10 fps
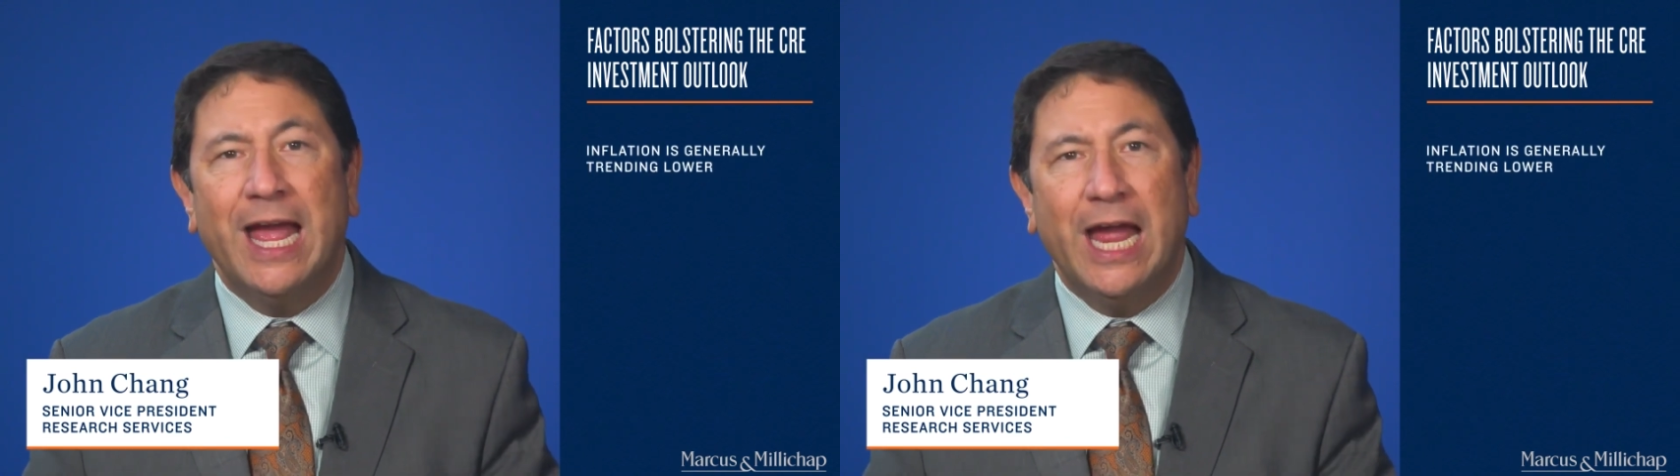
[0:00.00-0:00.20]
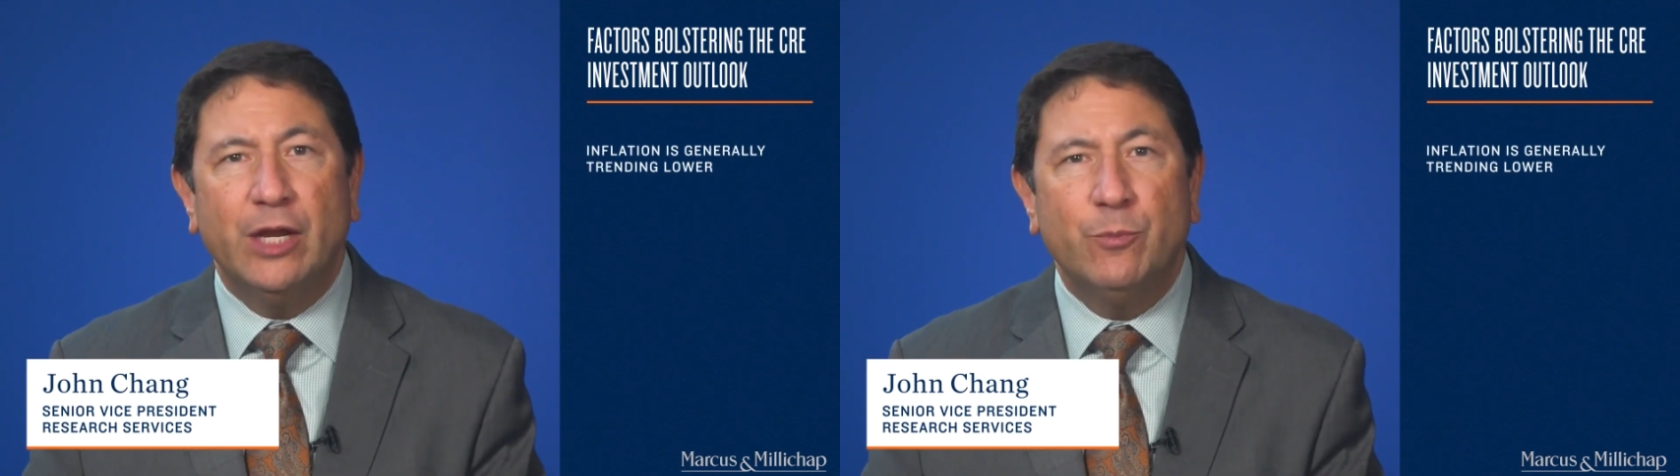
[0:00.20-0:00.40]

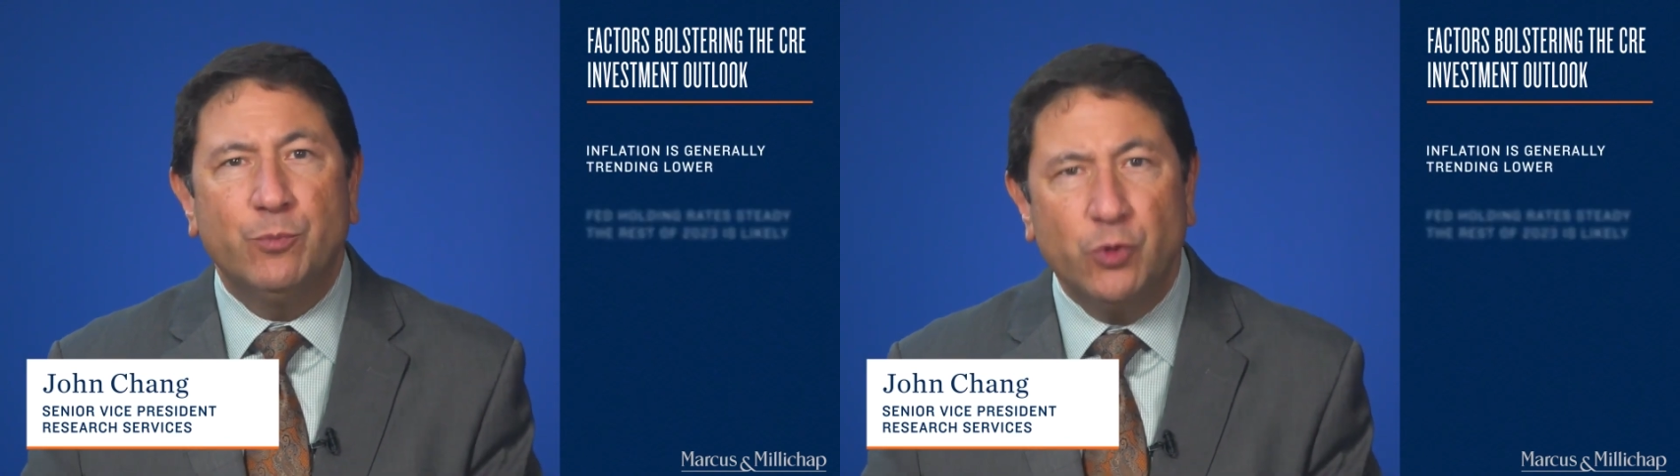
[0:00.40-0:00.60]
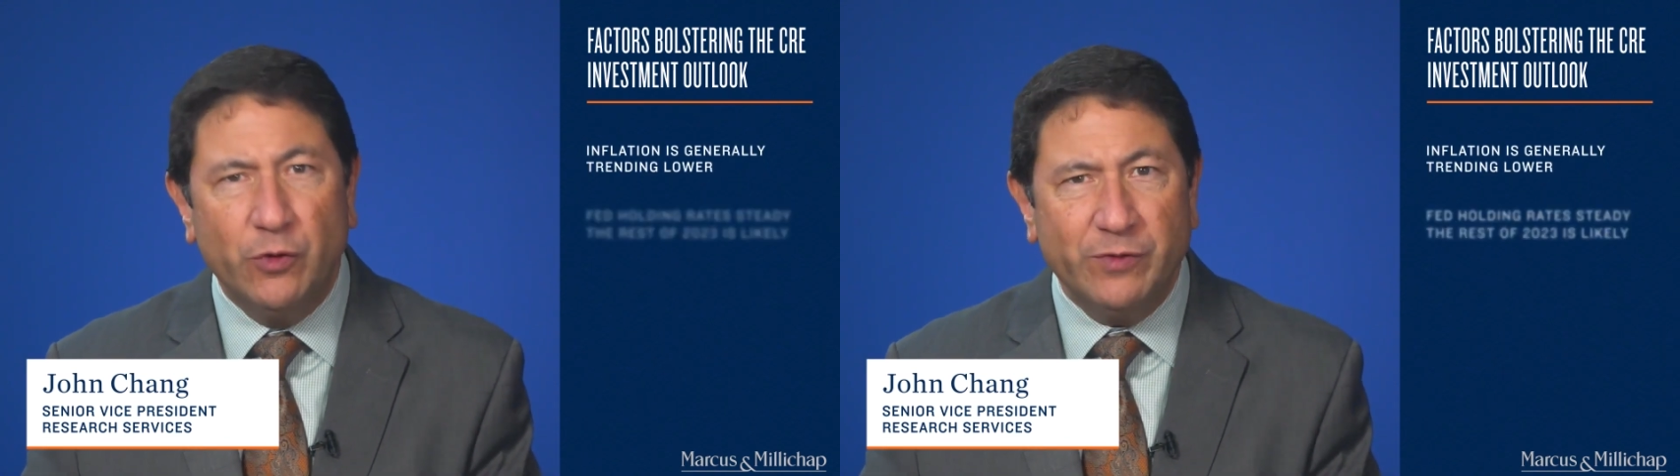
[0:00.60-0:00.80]
and
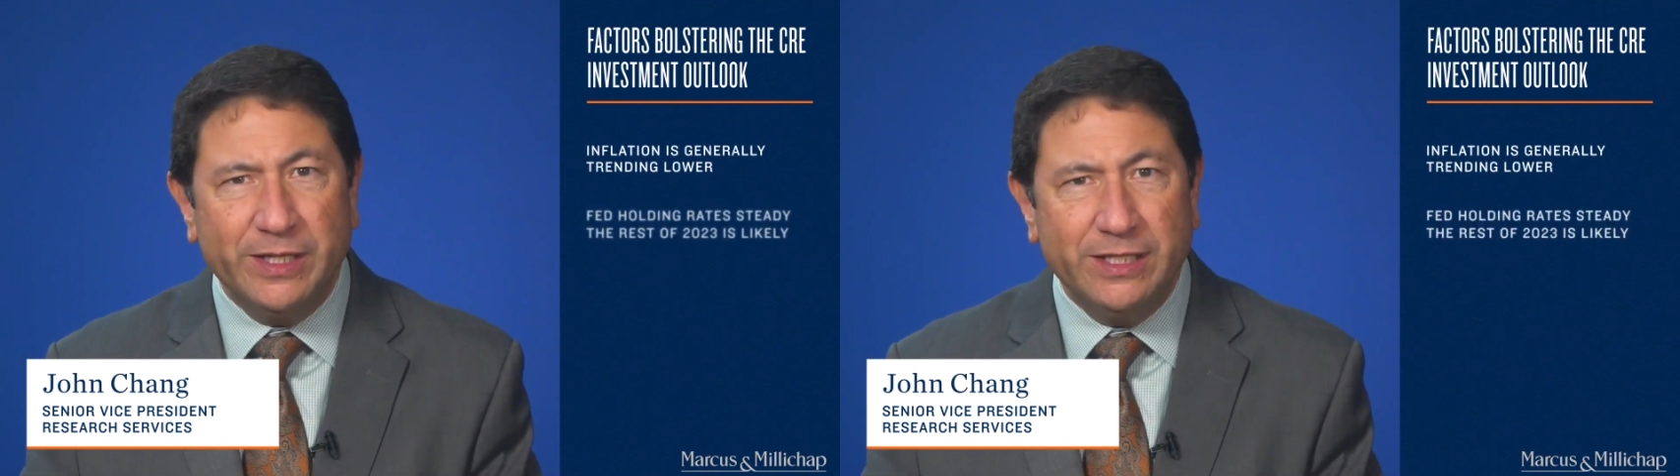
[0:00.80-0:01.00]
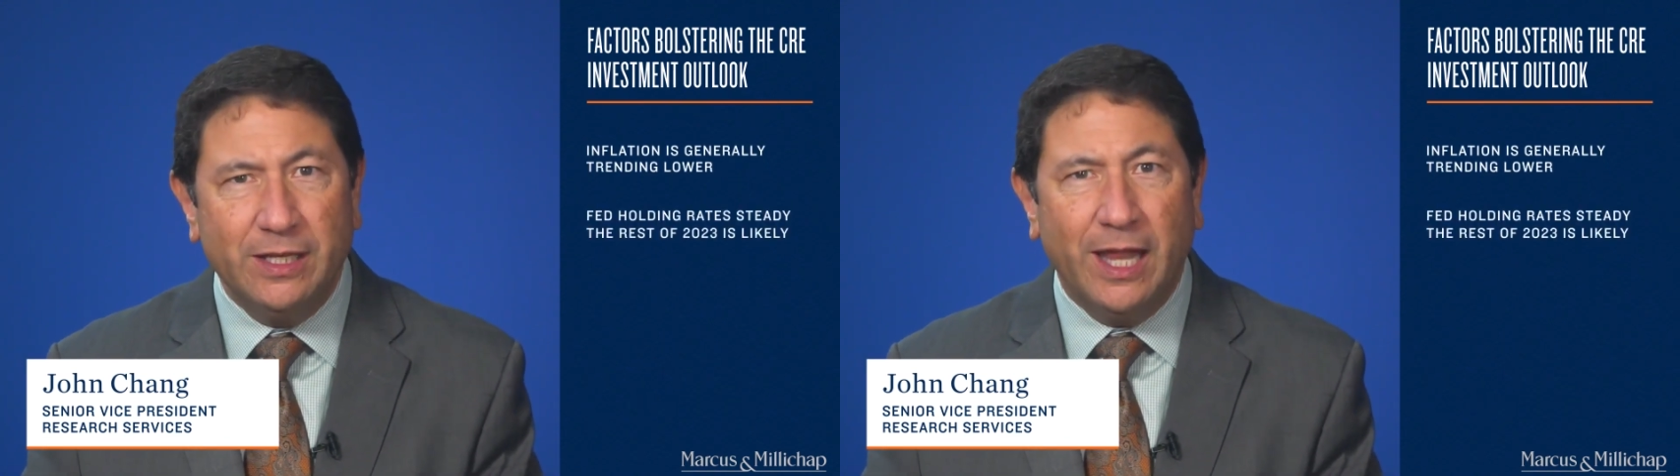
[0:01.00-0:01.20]

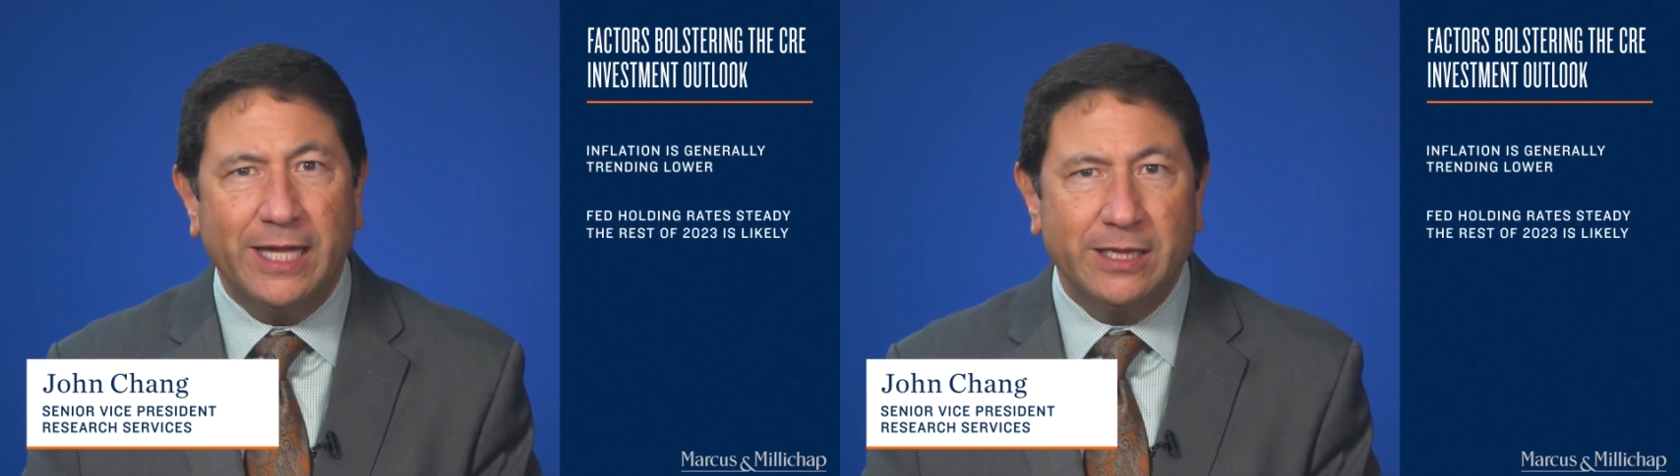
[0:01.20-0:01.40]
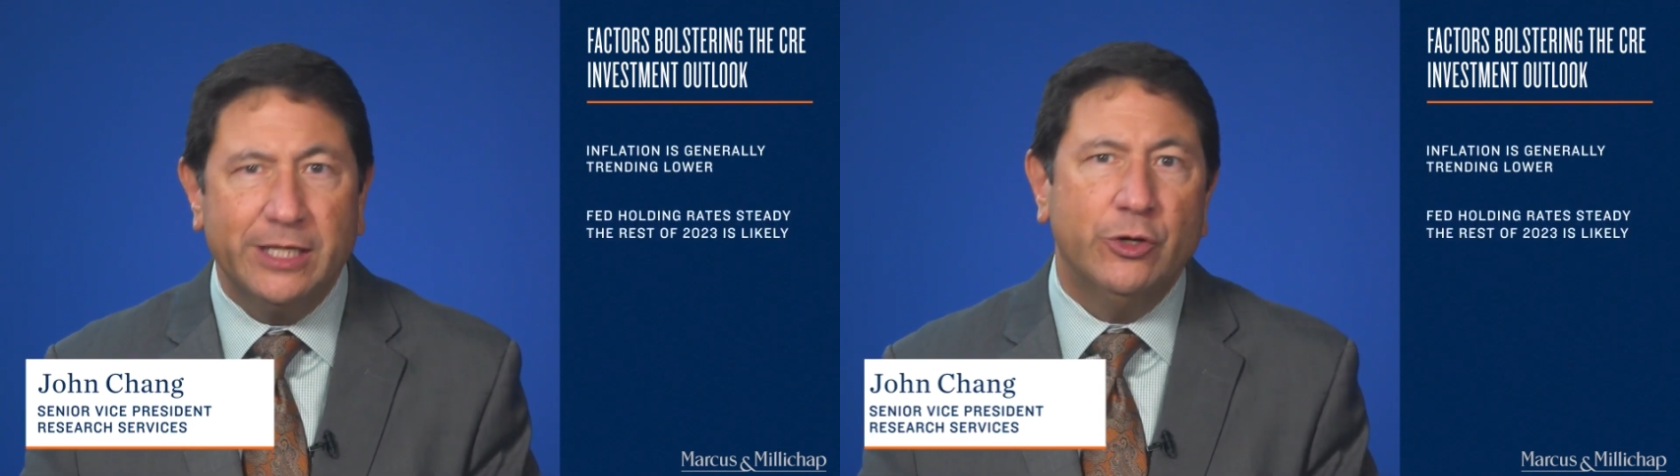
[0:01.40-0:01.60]
improving
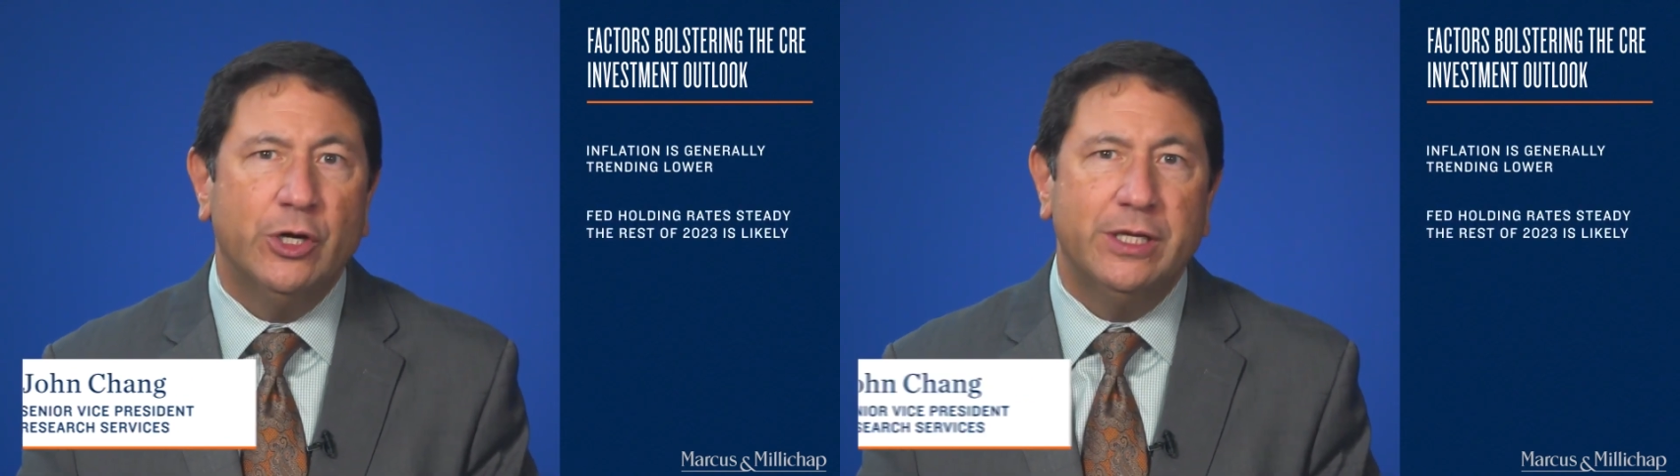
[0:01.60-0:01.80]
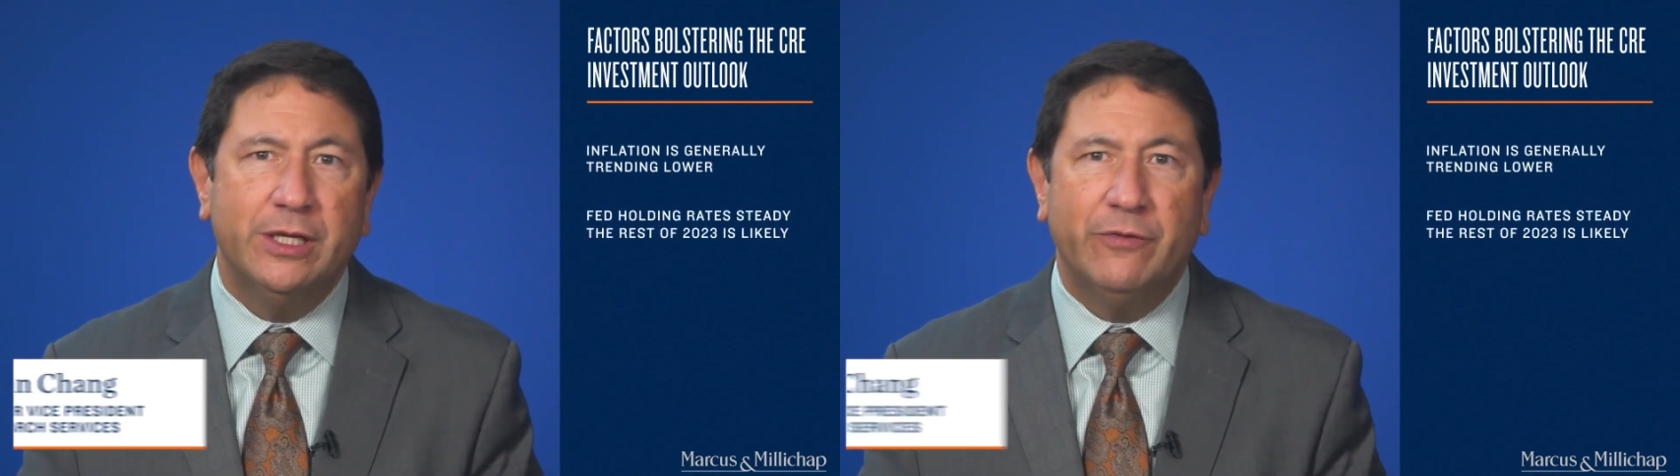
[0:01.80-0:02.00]
likelihood